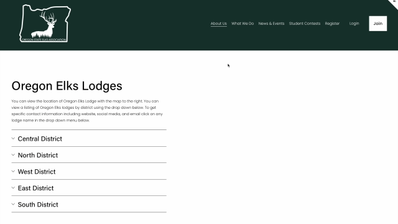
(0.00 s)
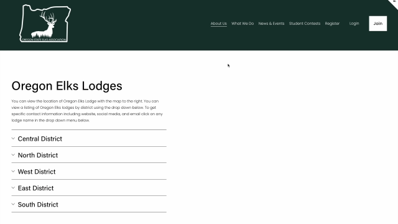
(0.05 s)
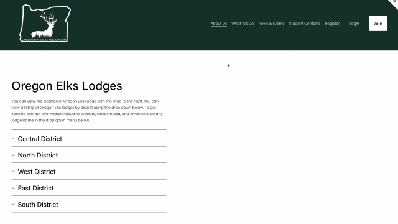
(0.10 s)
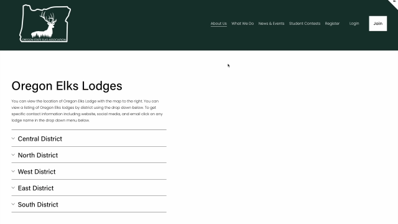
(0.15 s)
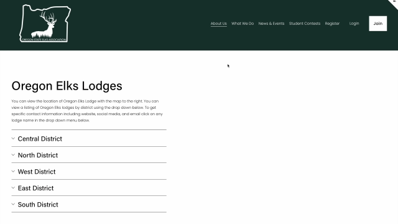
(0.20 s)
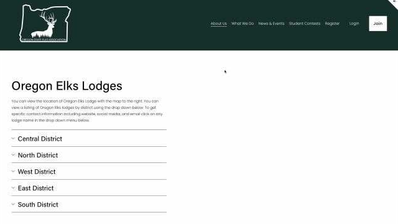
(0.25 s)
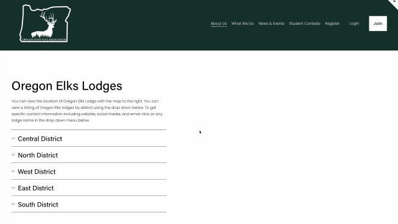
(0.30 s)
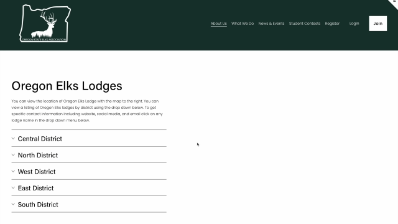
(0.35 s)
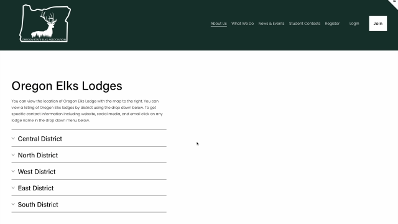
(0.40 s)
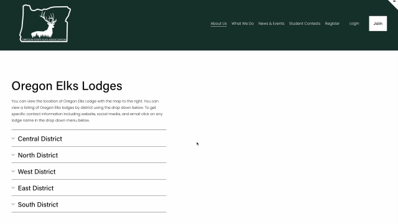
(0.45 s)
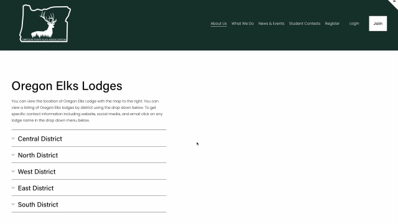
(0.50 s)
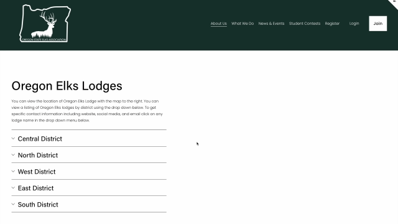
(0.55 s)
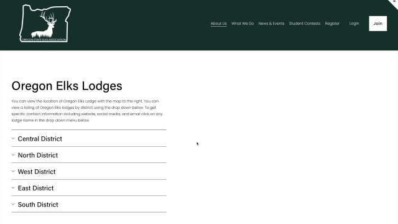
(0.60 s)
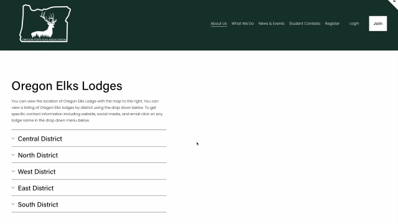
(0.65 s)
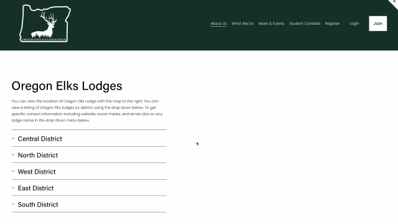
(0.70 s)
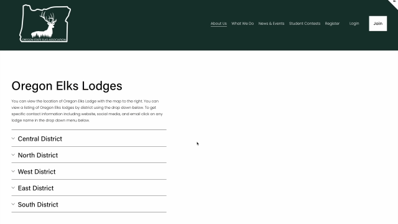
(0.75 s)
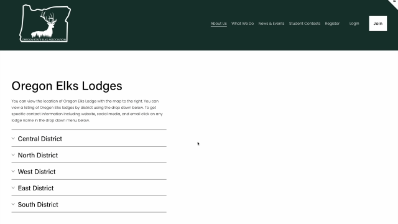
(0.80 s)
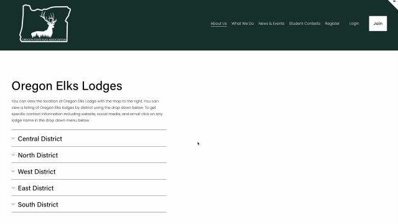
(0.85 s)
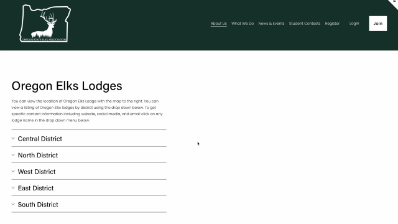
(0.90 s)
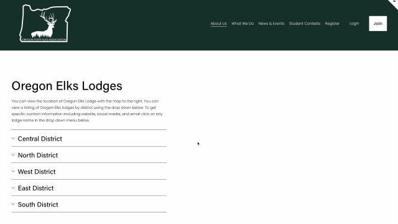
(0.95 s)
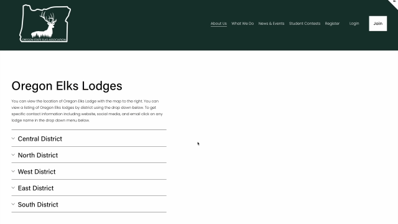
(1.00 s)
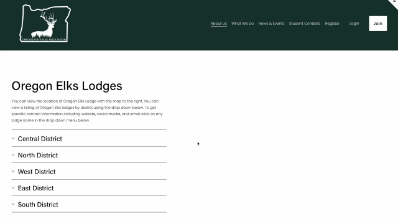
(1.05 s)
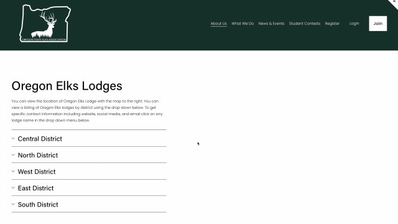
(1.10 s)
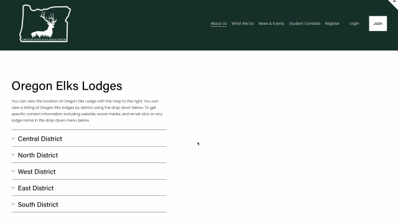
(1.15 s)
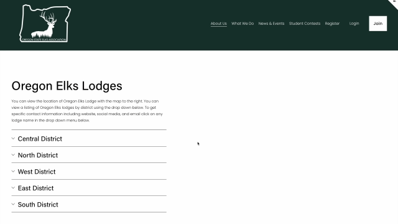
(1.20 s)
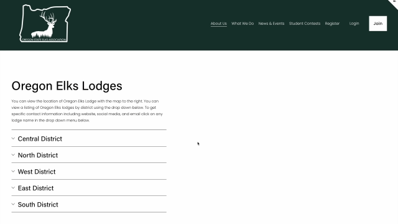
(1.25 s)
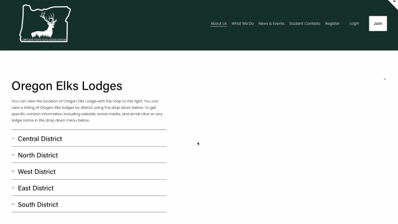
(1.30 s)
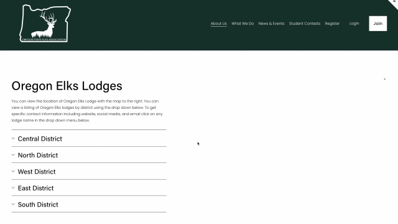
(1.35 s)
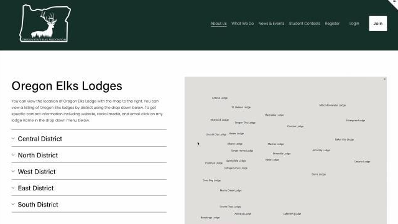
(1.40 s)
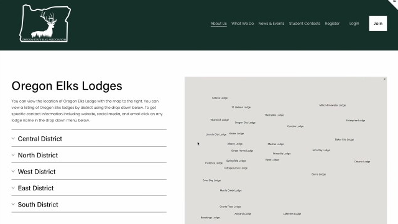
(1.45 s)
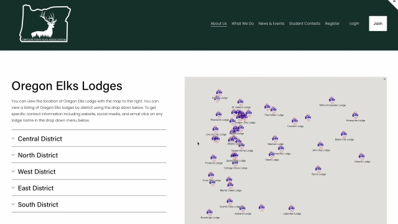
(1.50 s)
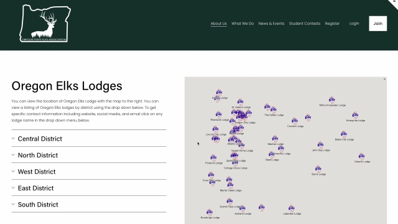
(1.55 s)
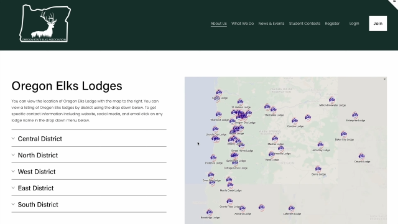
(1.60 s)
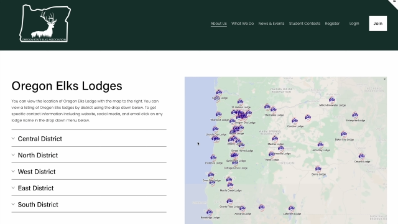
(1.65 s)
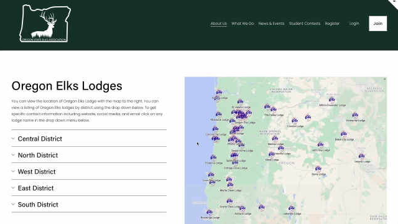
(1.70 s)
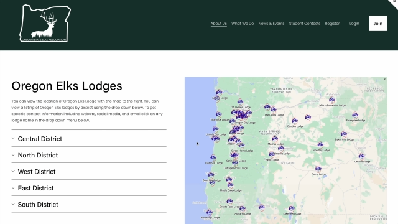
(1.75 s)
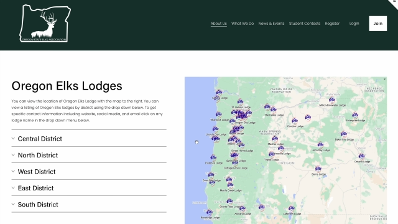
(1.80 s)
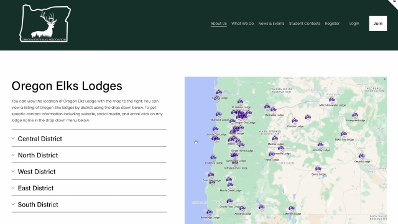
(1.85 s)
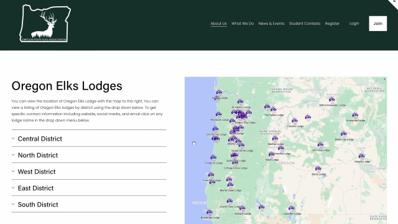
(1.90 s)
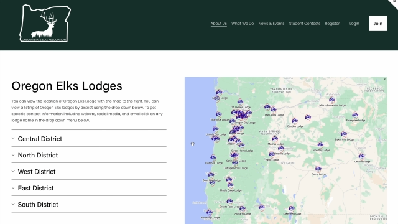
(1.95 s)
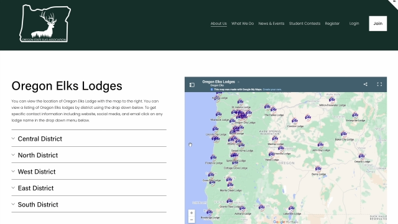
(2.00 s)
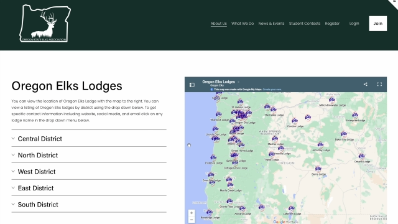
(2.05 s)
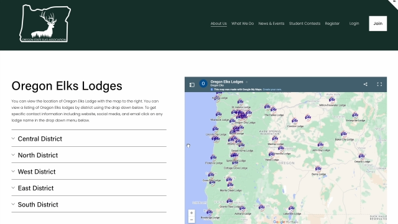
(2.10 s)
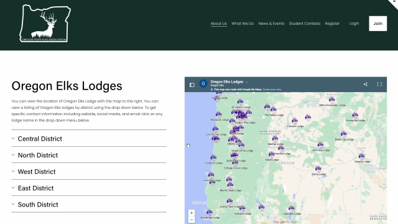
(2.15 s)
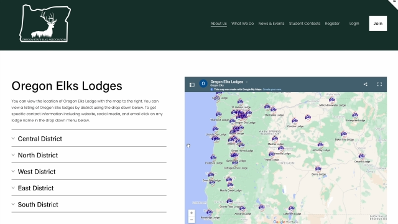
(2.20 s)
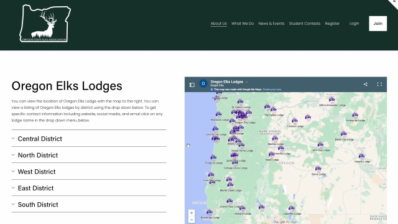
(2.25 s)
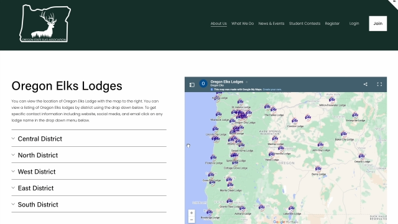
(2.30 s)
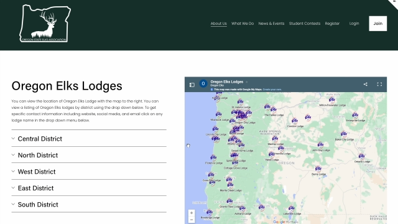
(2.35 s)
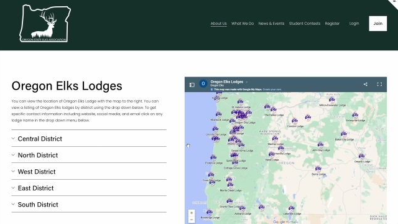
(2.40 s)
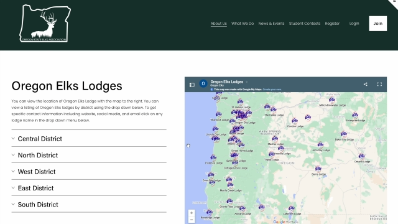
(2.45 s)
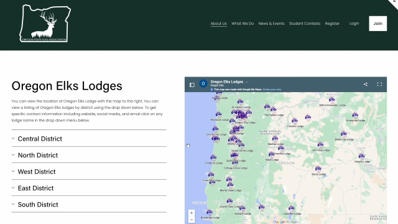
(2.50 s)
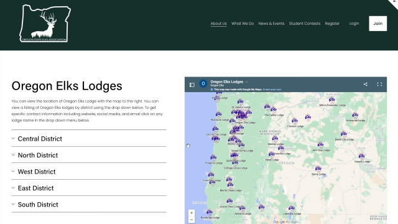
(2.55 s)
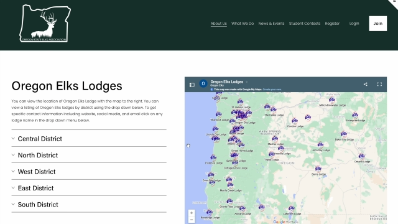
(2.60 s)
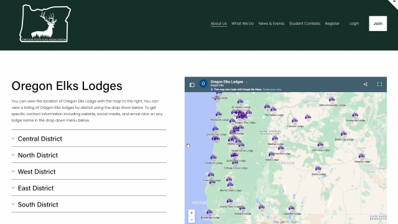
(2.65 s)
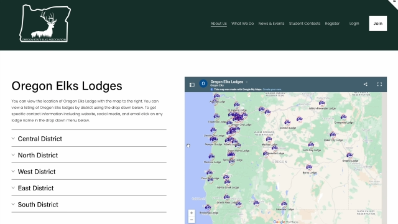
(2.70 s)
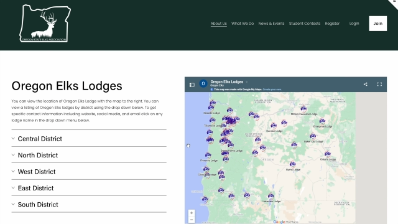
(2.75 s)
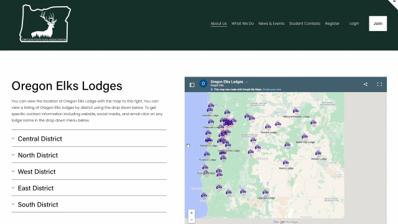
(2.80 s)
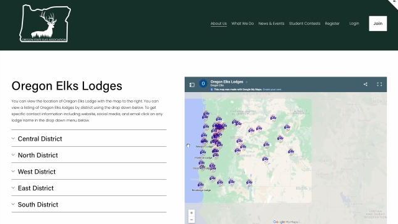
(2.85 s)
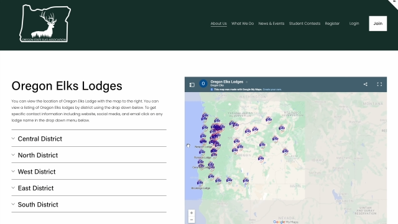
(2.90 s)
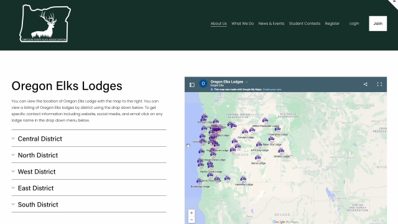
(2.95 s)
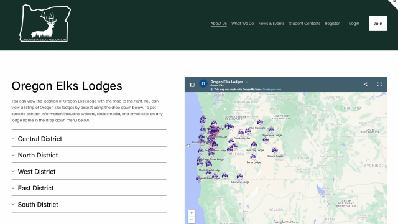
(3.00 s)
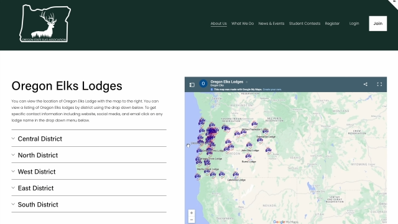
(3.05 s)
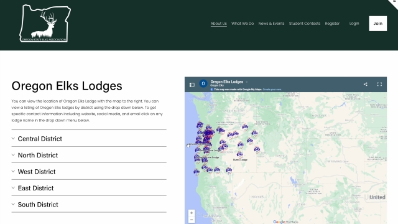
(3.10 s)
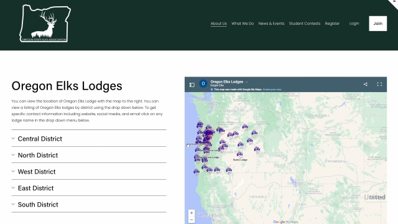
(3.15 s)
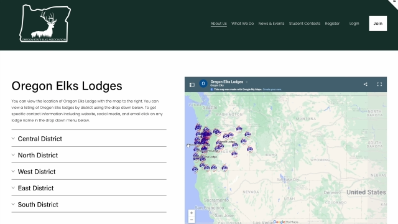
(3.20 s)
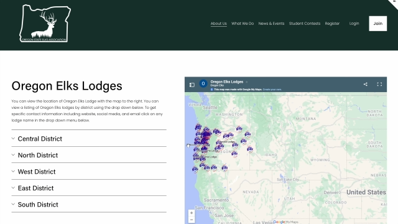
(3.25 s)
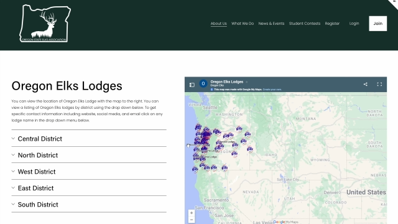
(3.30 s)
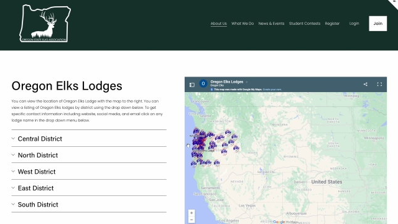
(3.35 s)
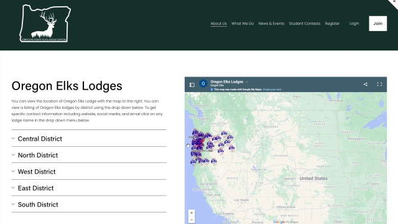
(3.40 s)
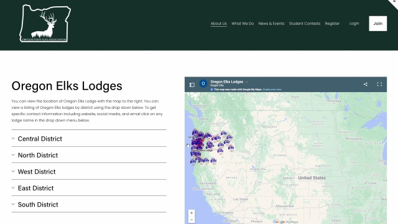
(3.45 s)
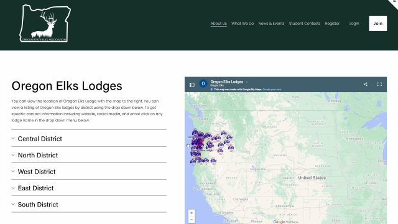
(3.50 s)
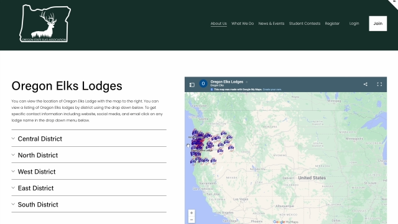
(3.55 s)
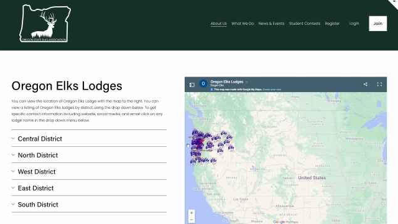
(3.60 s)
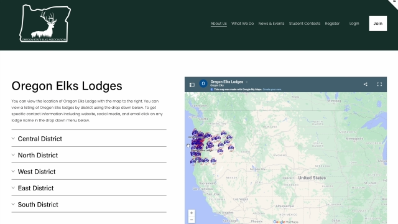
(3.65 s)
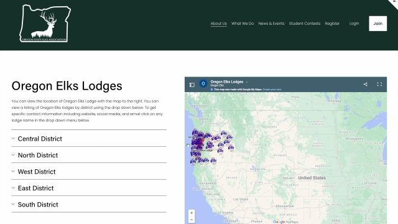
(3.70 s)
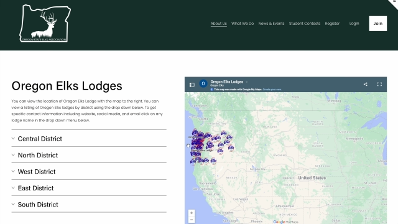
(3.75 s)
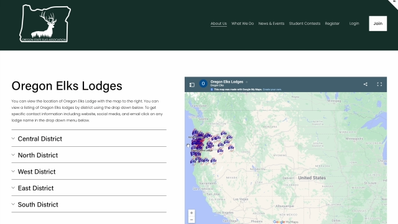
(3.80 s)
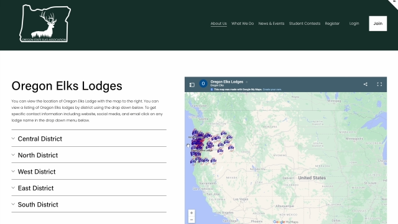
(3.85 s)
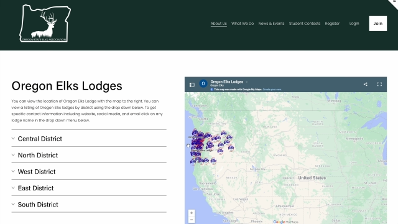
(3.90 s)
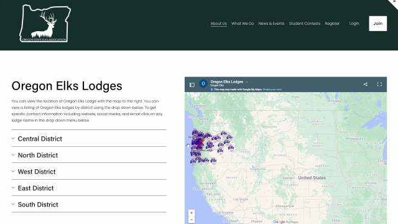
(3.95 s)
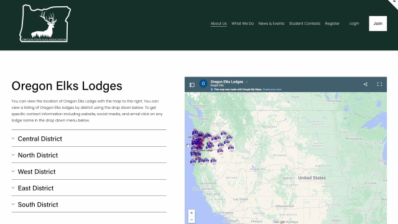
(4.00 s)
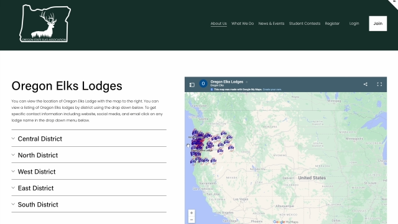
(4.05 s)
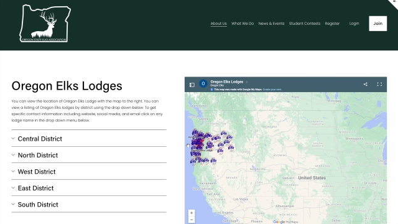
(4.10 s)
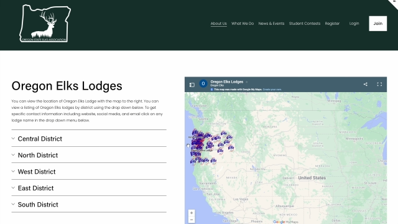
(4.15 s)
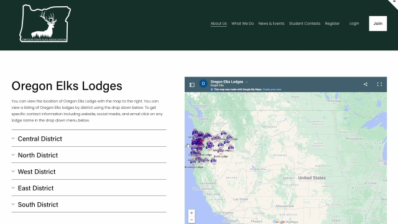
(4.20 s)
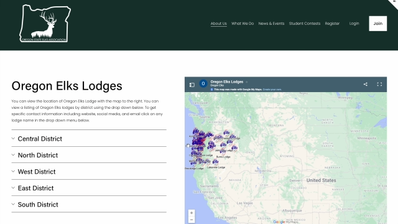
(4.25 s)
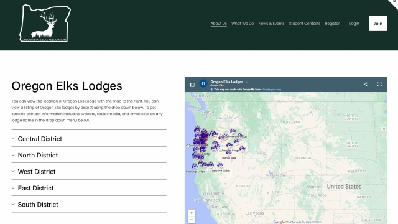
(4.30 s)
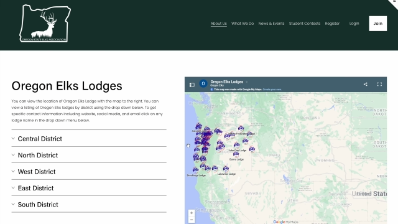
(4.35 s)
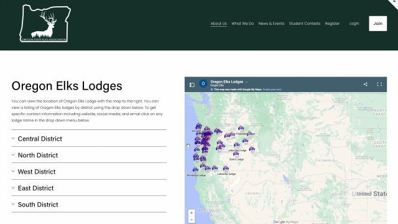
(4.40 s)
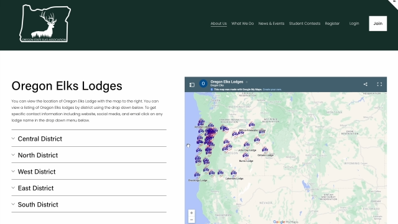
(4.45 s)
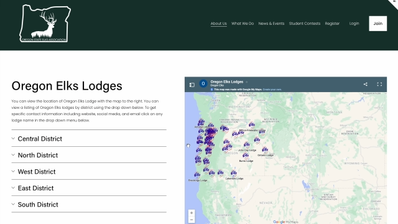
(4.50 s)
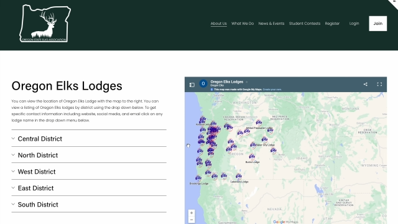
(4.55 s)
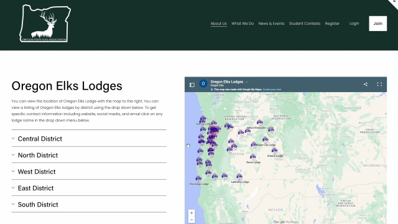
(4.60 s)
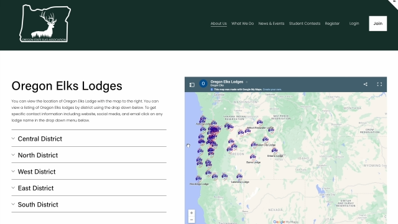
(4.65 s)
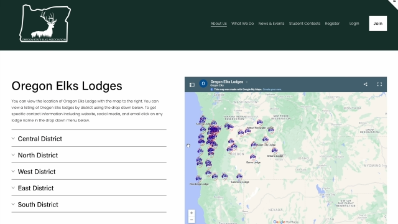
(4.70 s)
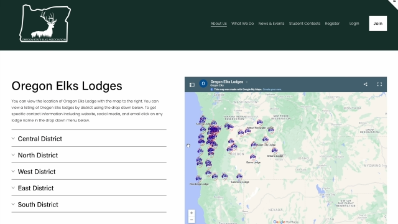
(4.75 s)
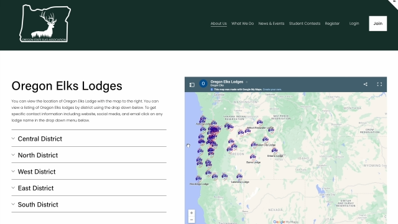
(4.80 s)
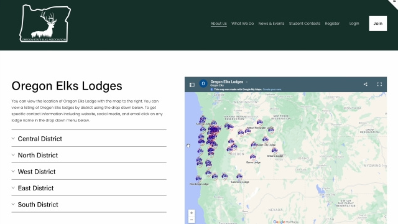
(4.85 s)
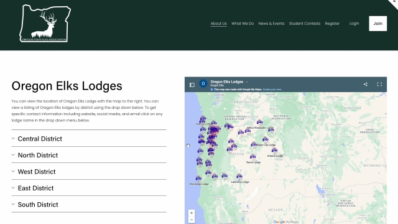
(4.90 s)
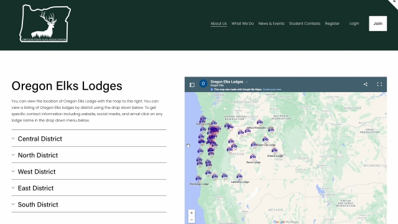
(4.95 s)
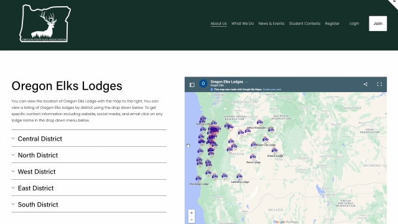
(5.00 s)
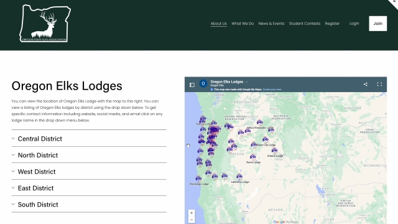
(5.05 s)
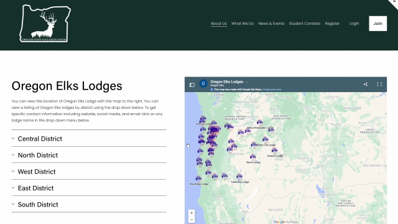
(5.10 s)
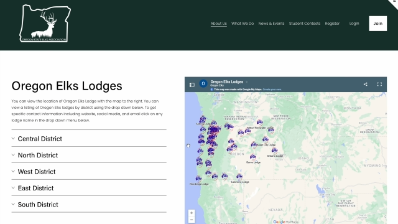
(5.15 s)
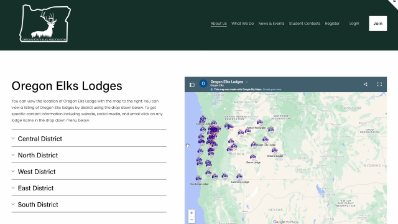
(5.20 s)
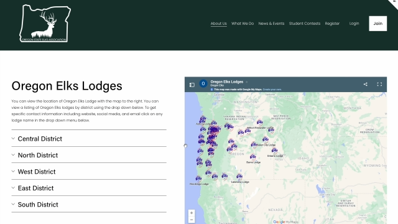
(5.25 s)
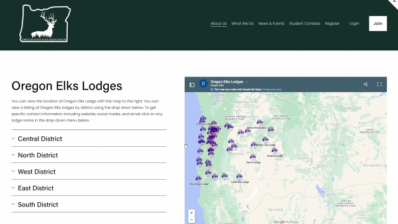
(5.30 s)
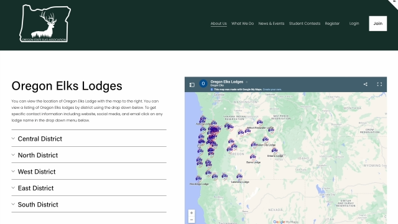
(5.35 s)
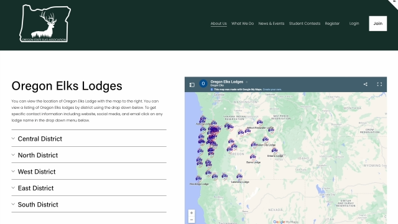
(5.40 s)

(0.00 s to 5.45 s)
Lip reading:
No face is visible, so there are no lips to read.